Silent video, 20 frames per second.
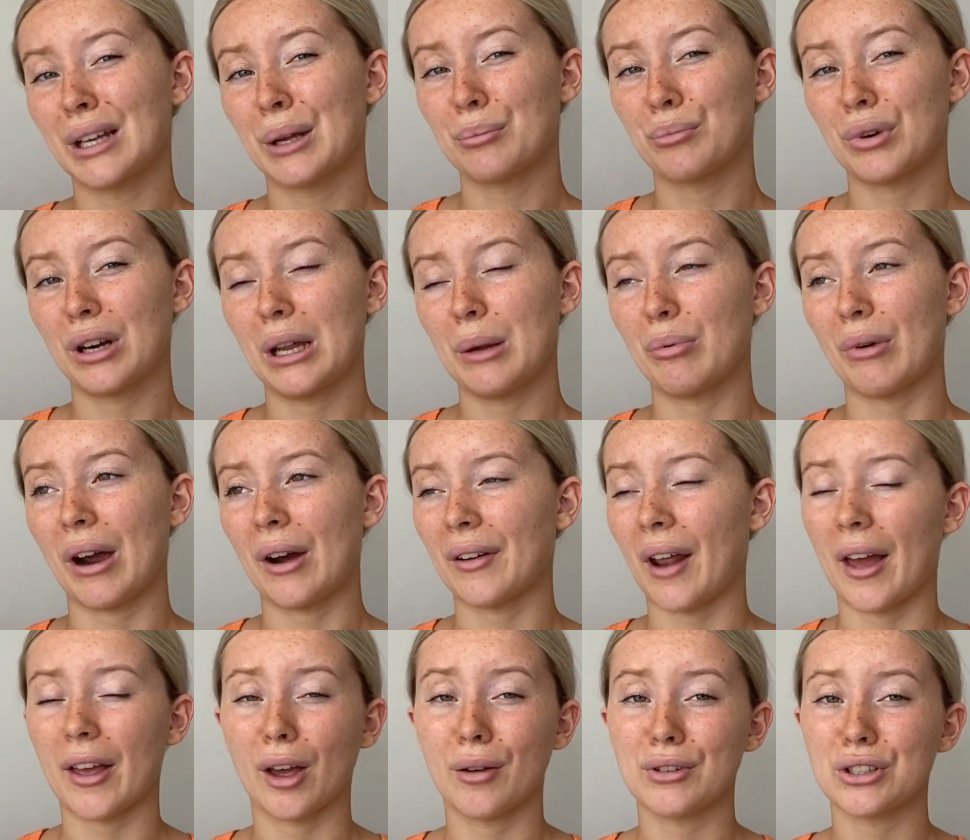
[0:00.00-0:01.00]
pretty proud
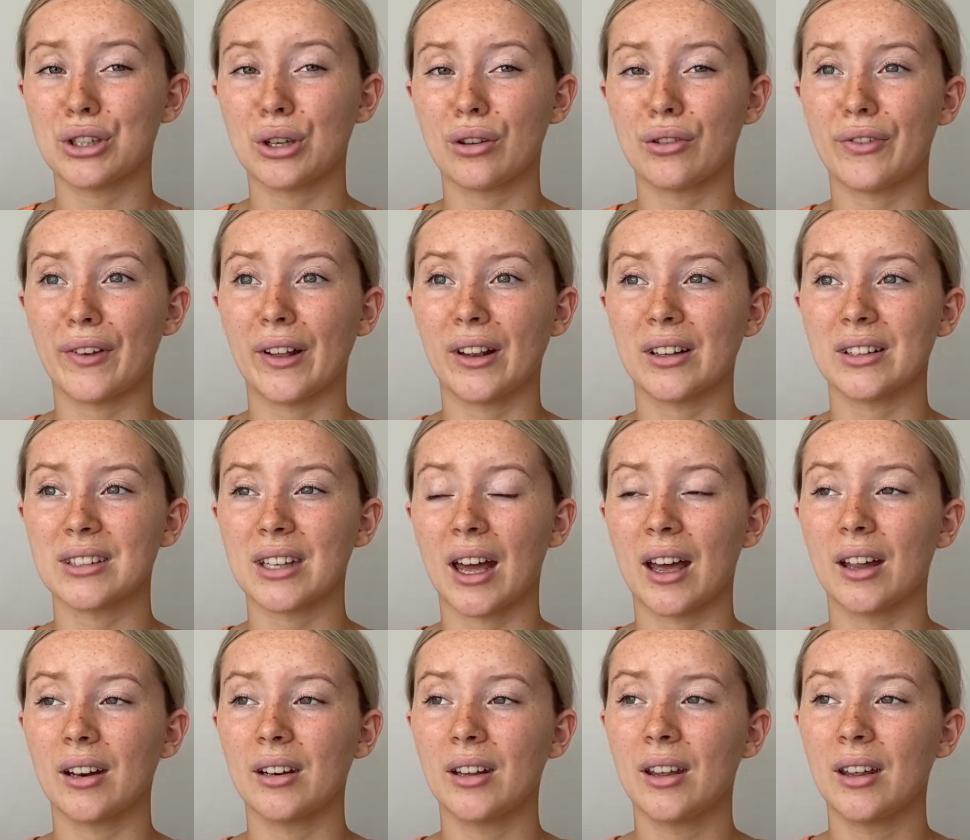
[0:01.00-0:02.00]
I always use filter
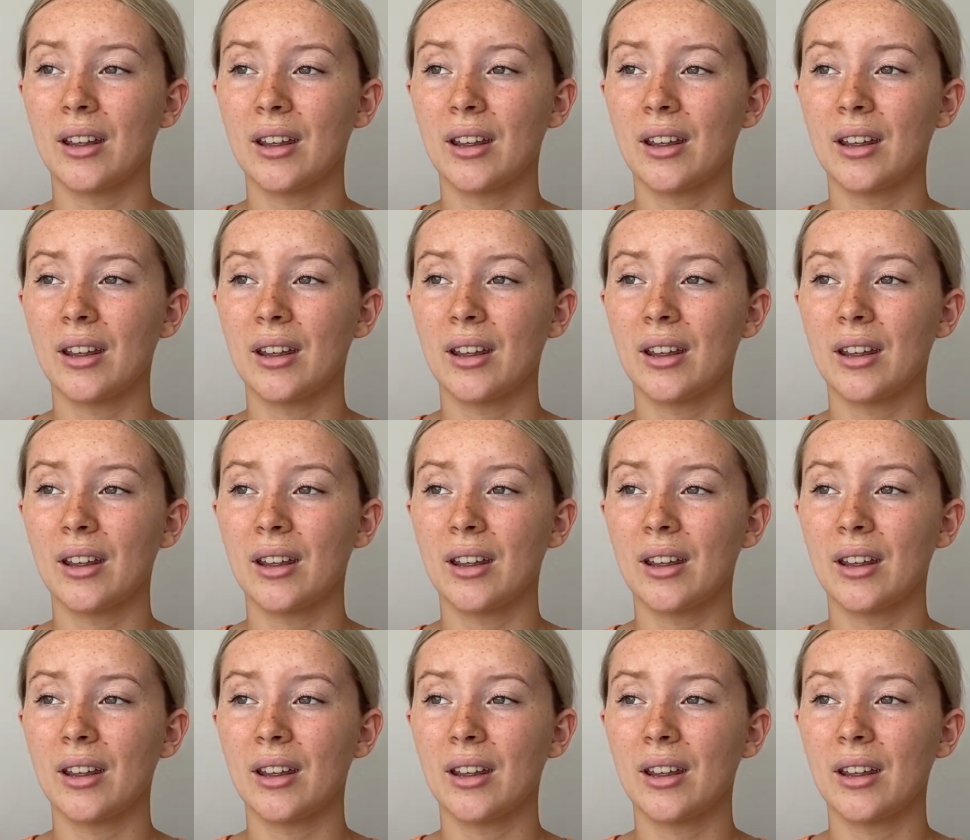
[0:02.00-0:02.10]
tan